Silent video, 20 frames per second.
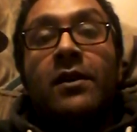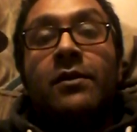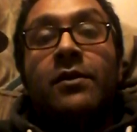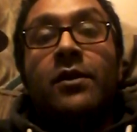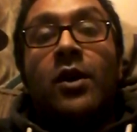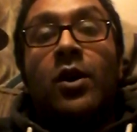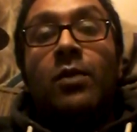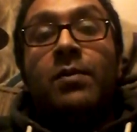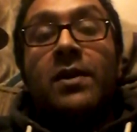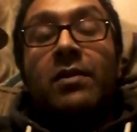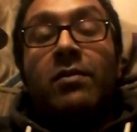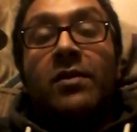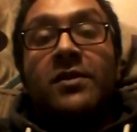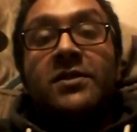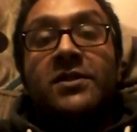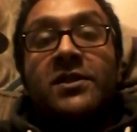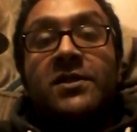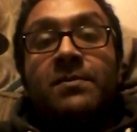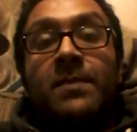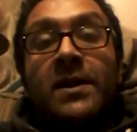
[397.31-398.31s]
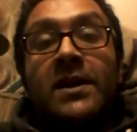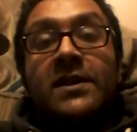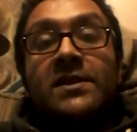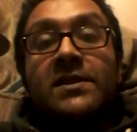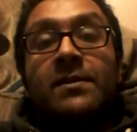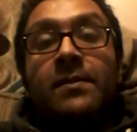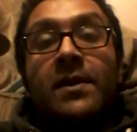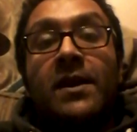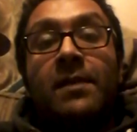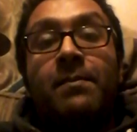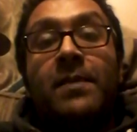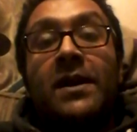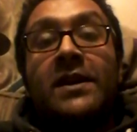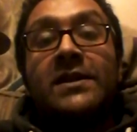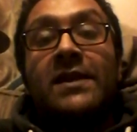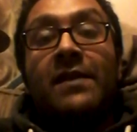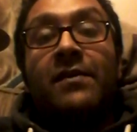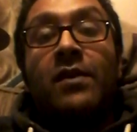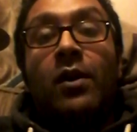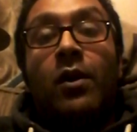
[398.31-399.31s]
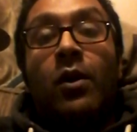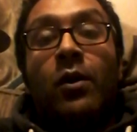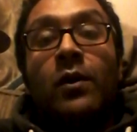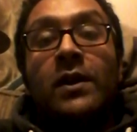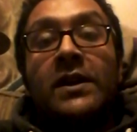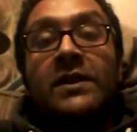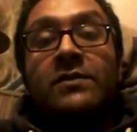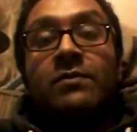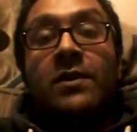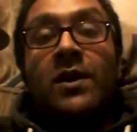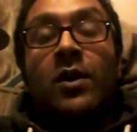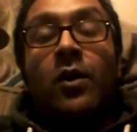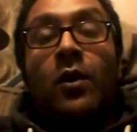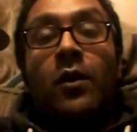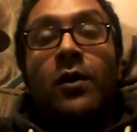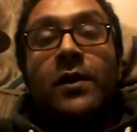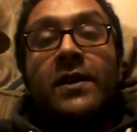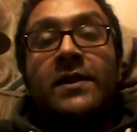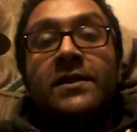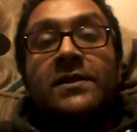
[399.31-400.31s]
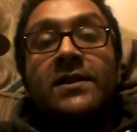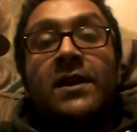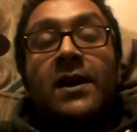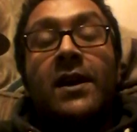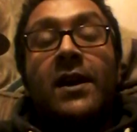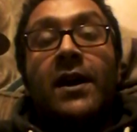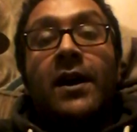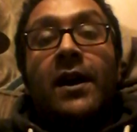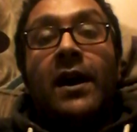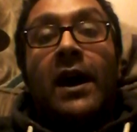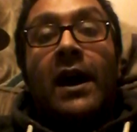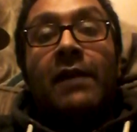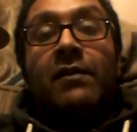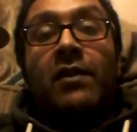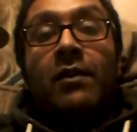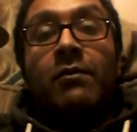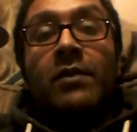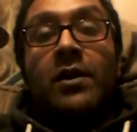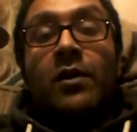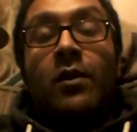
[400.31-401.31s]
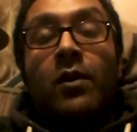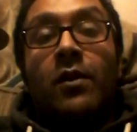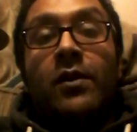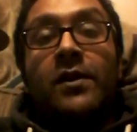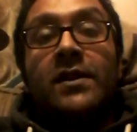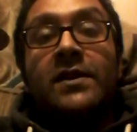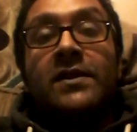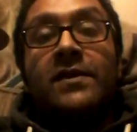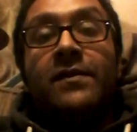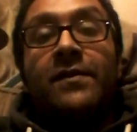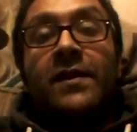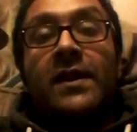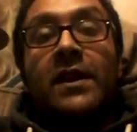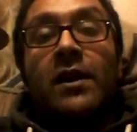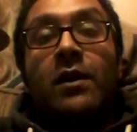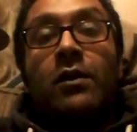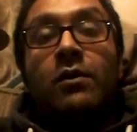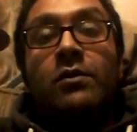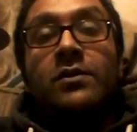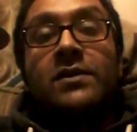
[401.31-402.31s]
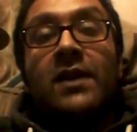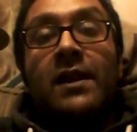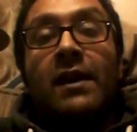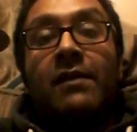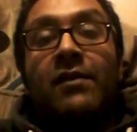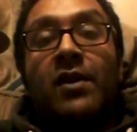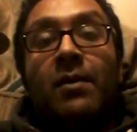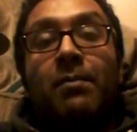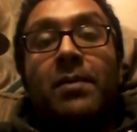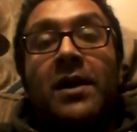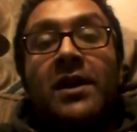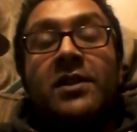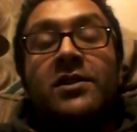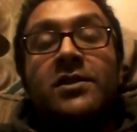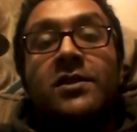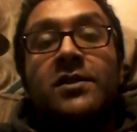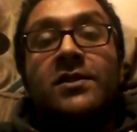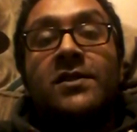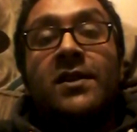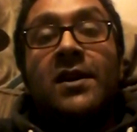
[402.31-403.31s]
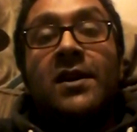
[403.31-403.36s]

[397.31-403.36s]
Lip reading: Nobody wants to speak to me because I've got all these recordings. I've got recordings, videos, and I've got pictures.